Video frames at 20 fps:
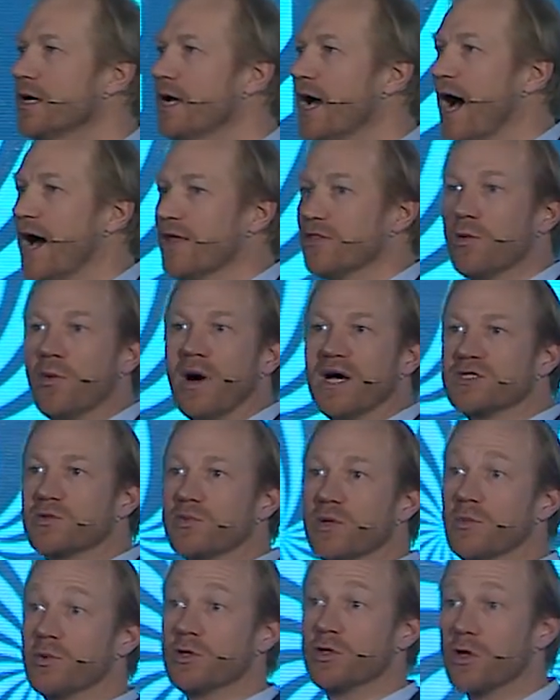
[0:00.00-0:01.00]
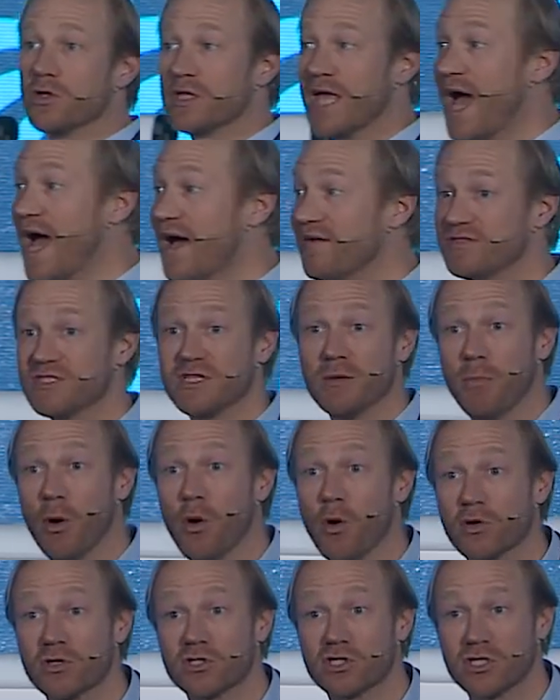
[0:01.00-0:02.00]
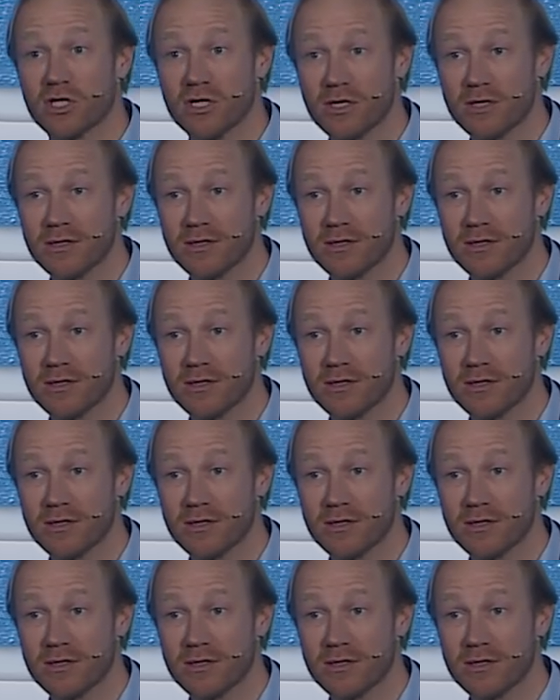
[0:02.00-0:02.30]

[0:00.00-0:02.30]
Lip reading: Otherwise, we would not have the box.